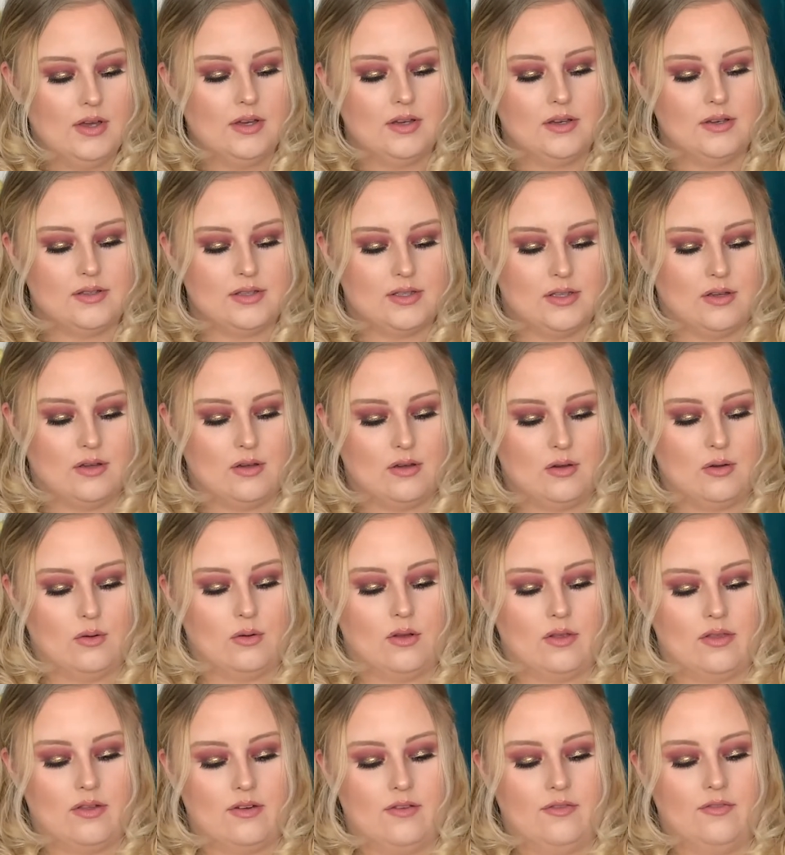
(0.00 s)
So
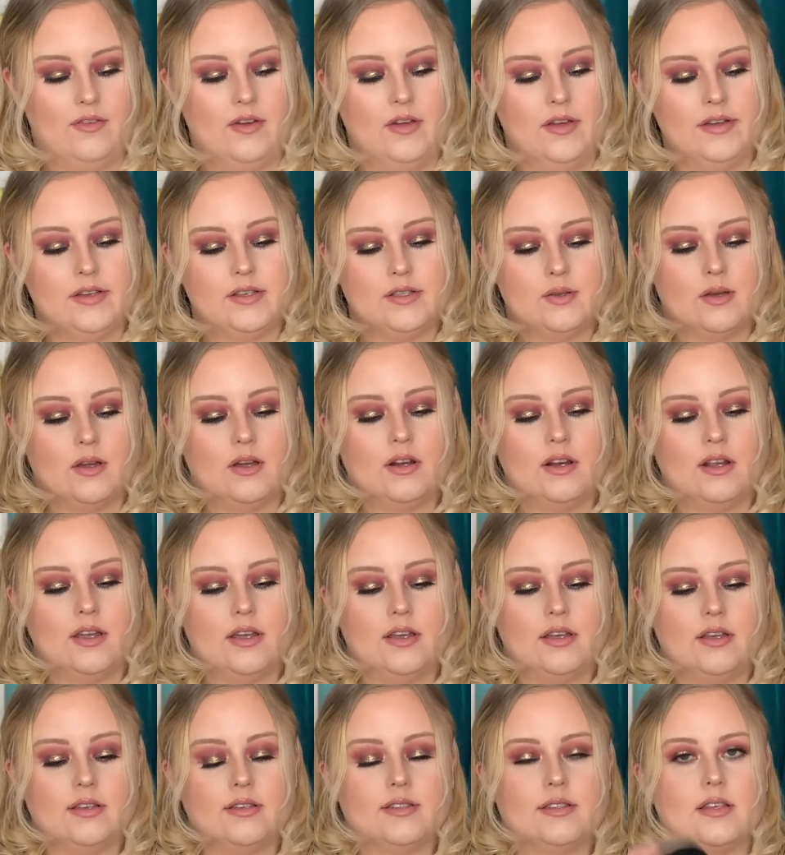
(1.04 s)
the first one
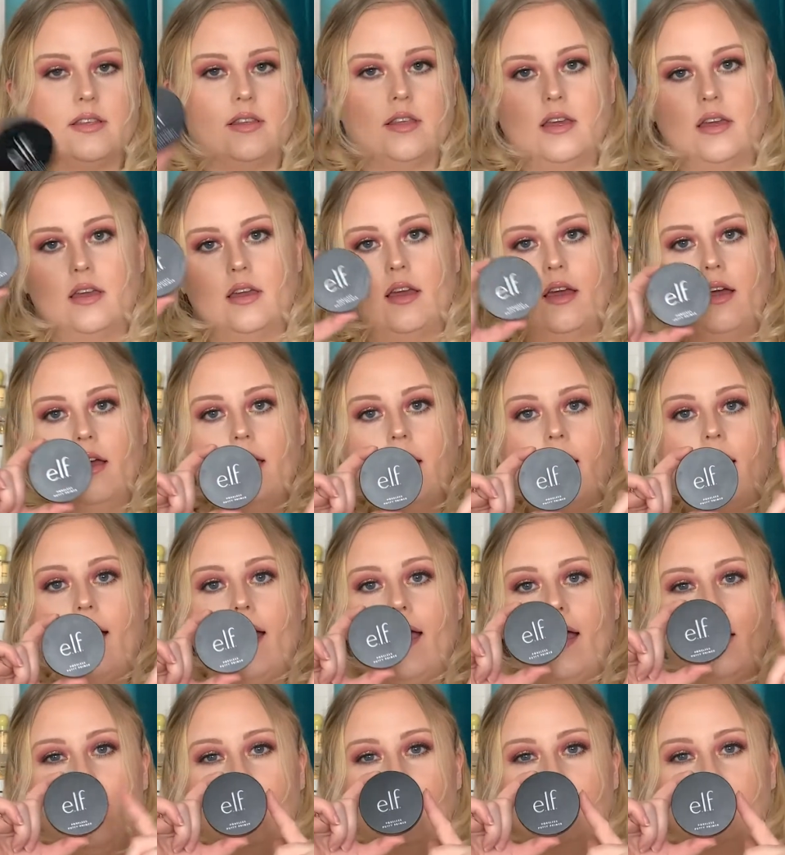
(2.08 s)
is the
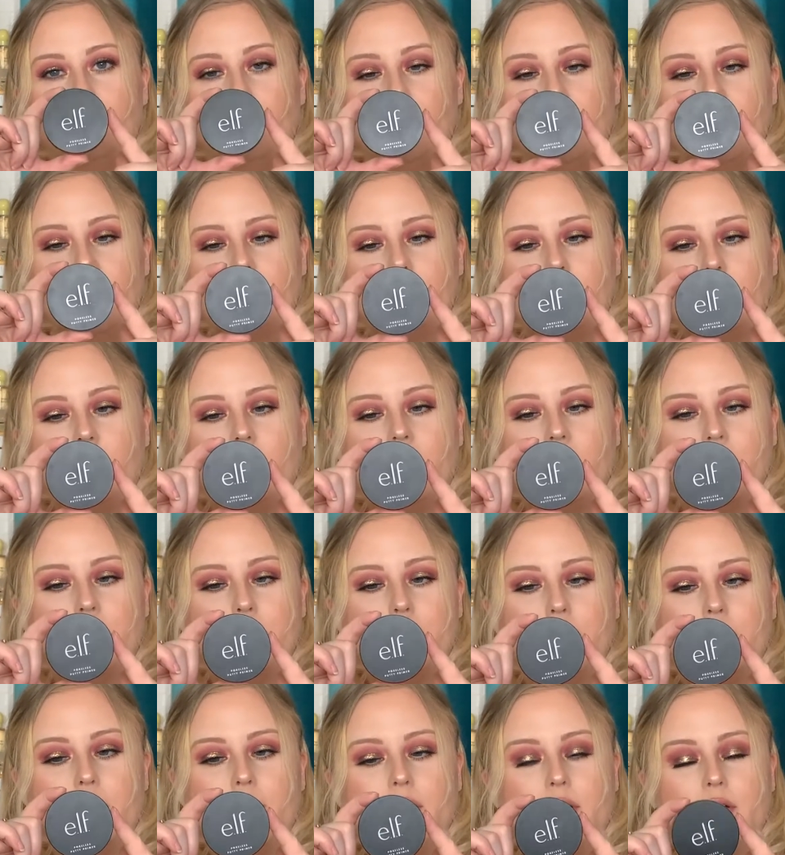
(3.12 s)
e.l.f. Putty
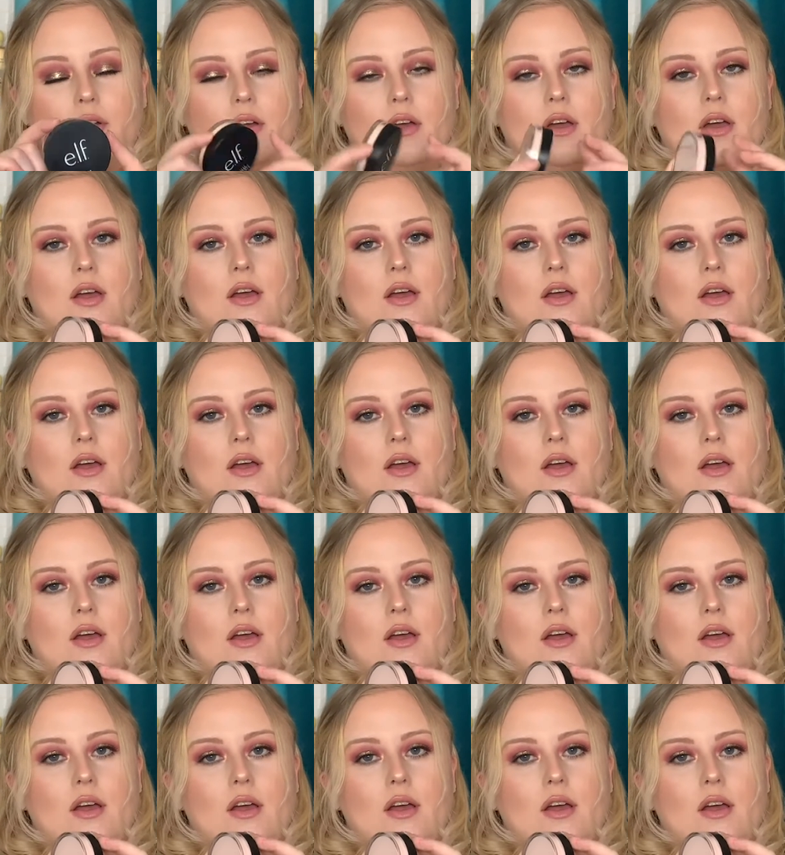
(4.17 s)
Primer.